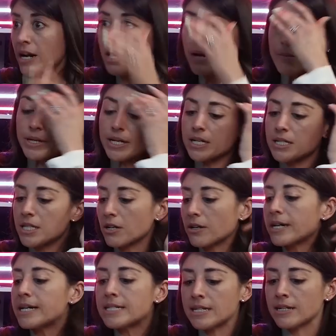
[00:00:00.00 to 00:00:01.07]
Because there
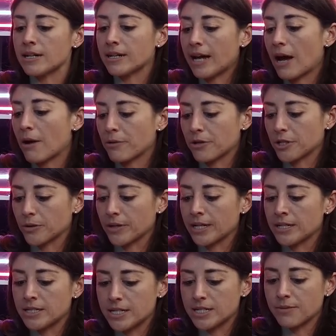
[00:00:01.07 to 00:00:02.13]
isn't a counter to it.
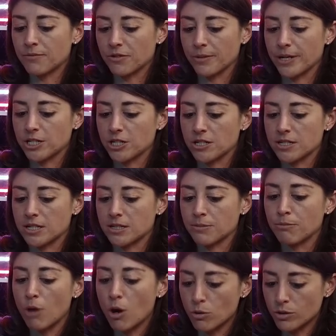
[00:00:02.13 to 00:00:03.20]
And disinformation is its
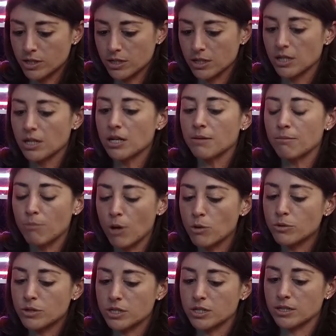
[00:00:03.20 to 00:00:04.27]
most
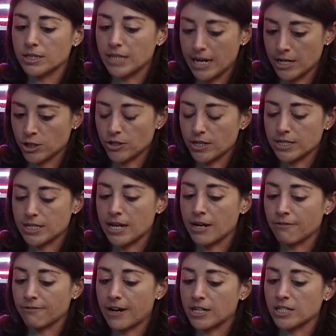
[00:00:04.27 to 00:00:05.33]
most dangerous and
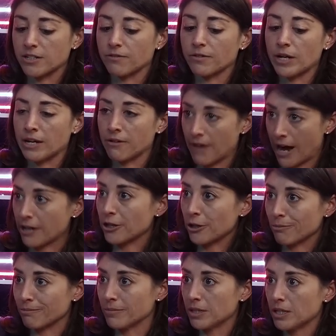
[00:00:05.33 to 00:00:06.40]
effective in a vacuum.
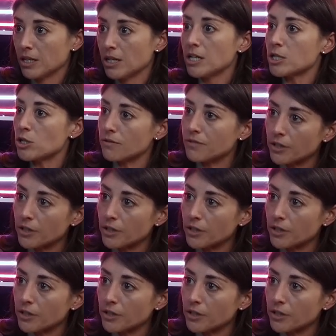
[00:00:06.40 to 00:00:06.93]
Yeah. So if there